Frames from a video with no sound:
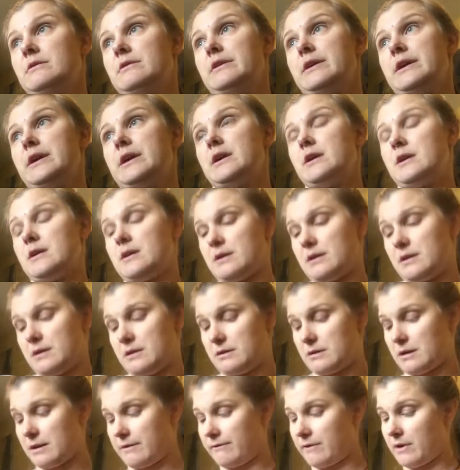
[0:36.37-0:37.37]
And
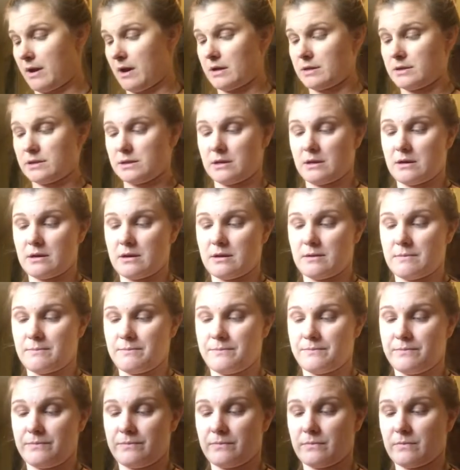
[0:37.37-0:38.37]
I've got some
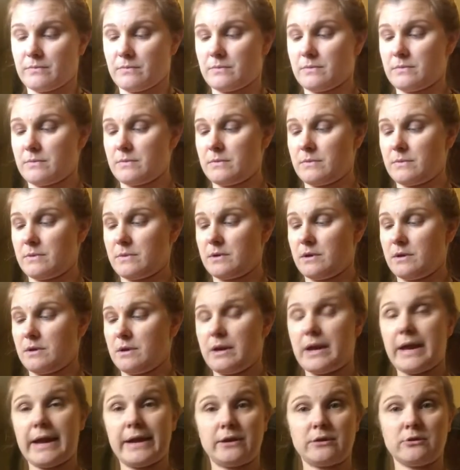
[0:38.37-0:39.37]

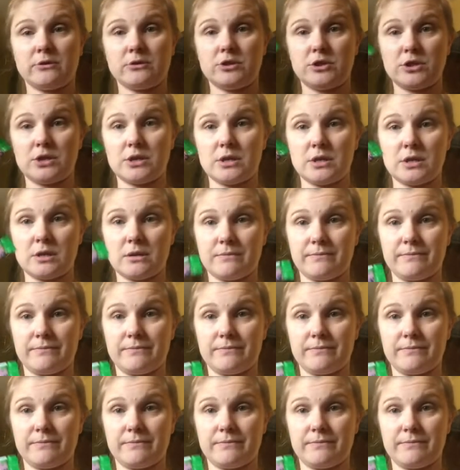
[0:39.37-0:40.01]
energy,